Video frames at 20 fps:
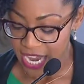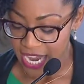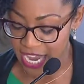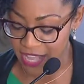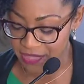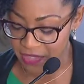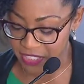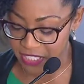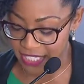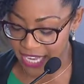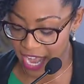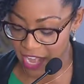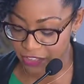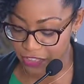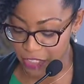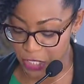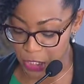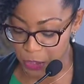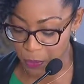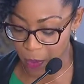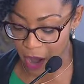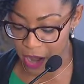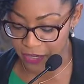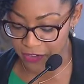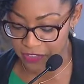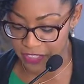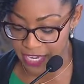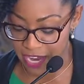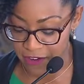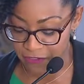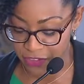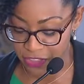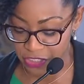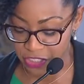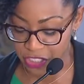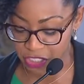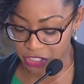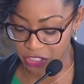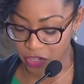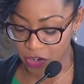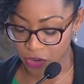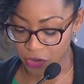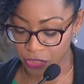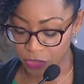in the southeast part of San Francisco